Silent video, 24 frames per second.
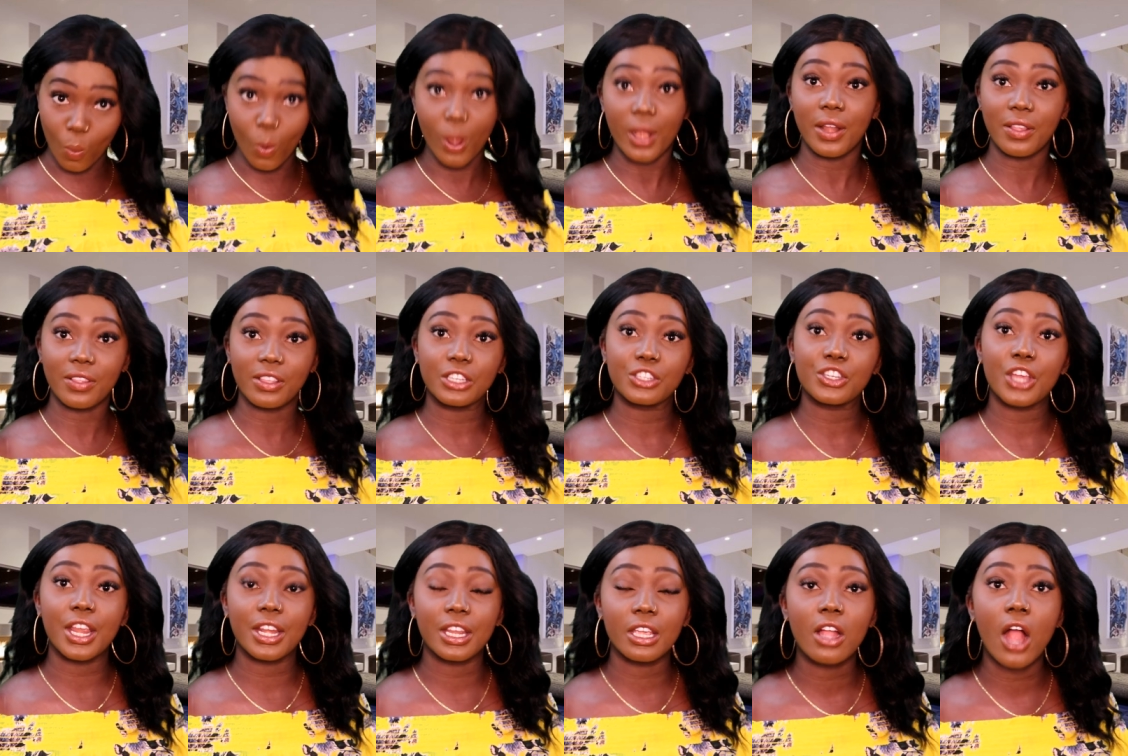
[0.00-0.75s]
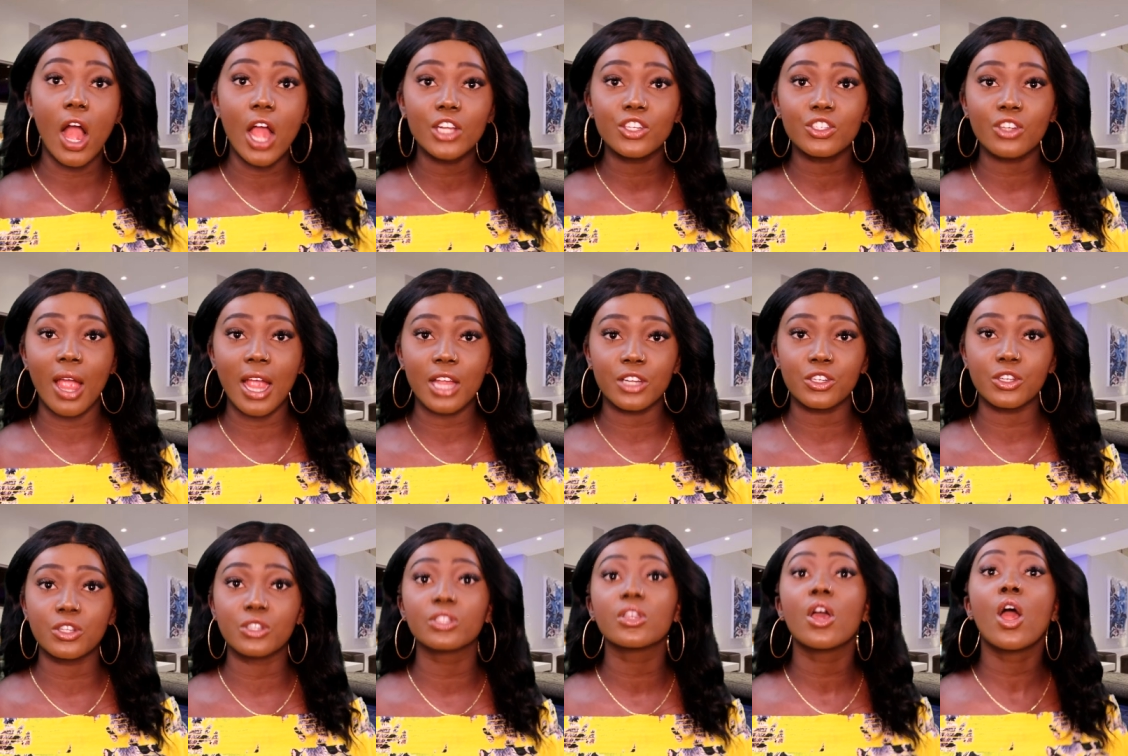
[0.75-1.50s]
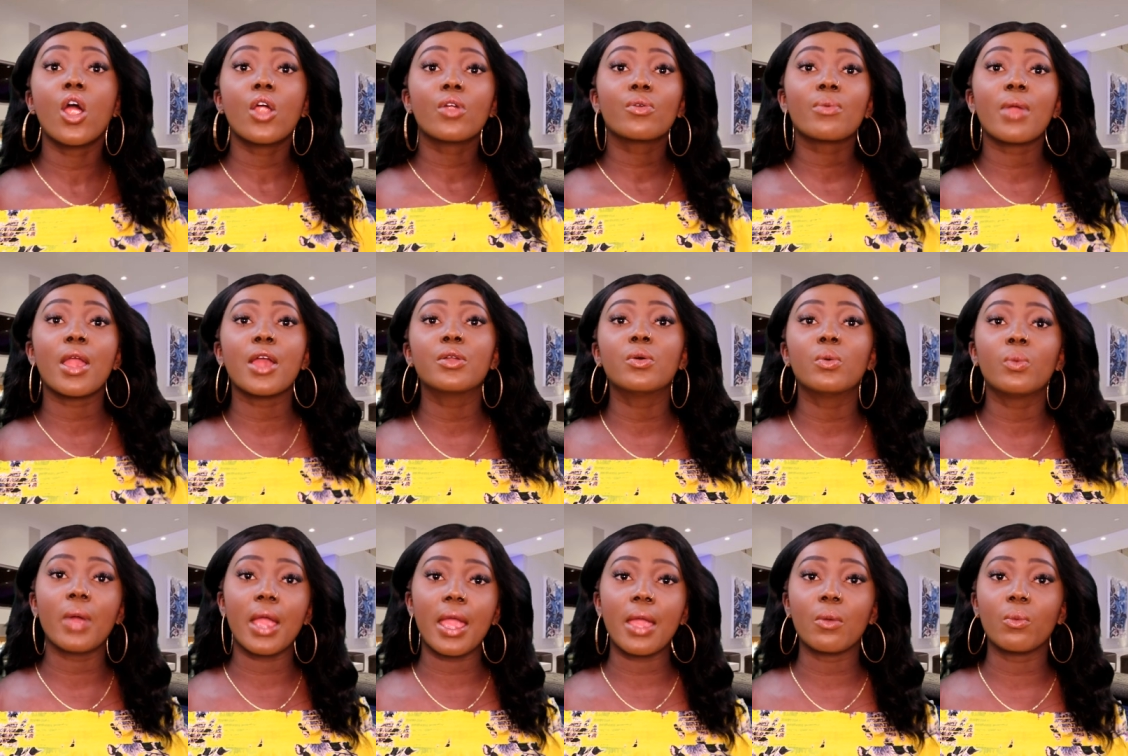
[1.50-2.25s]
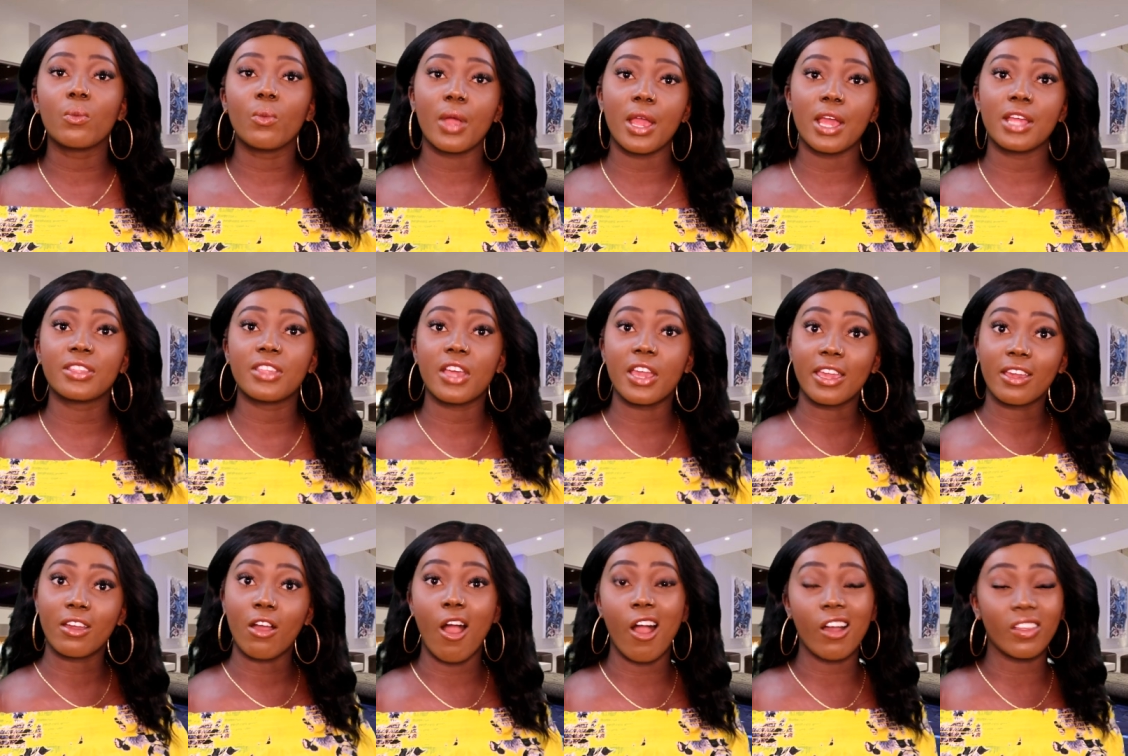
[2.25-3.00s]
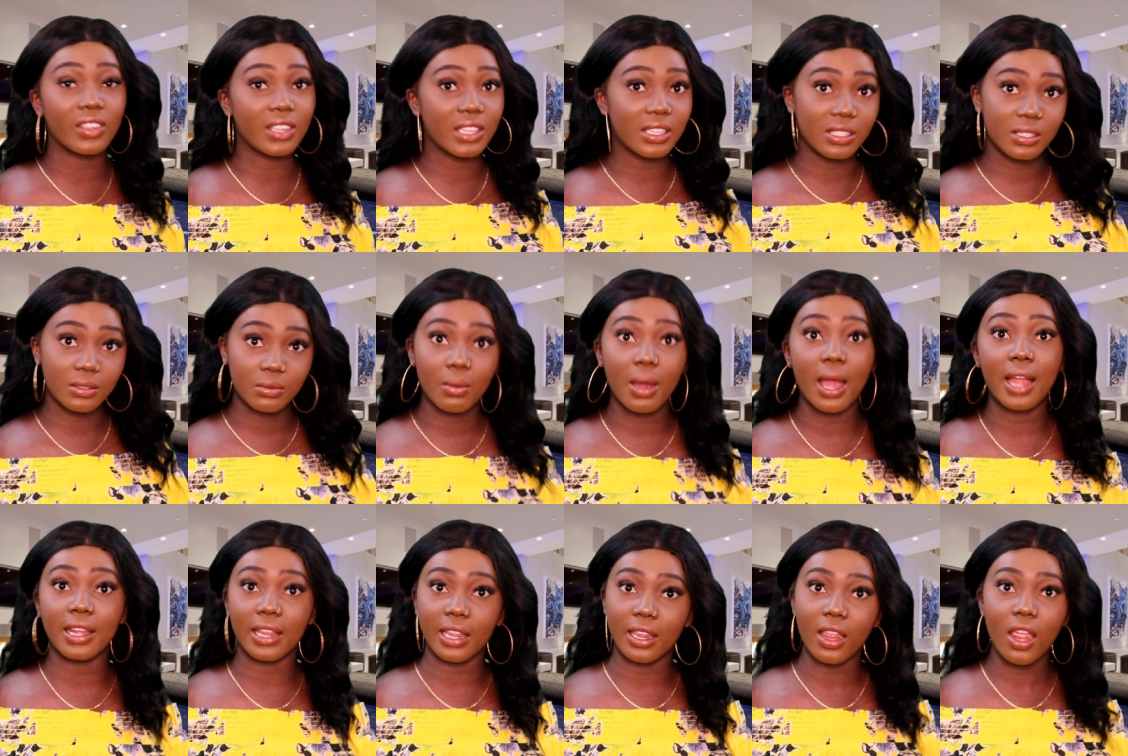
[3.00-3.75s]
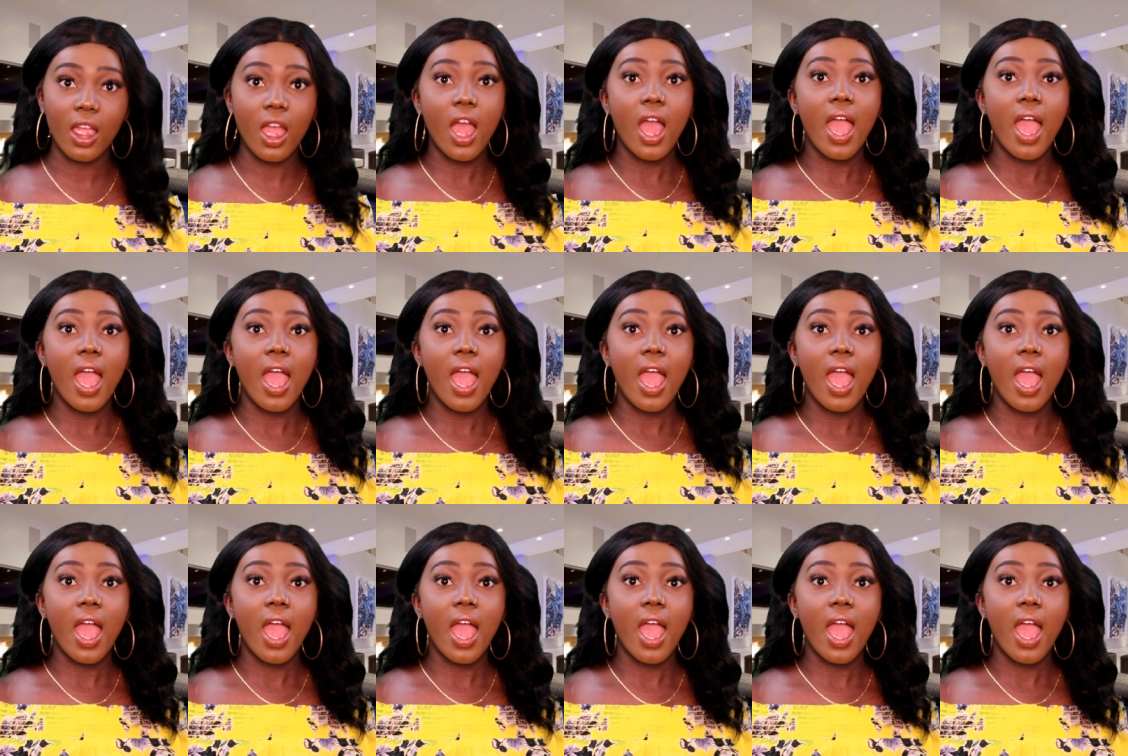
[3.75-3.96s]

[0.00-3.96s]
one of the shady contractors ran away with a colleague's money,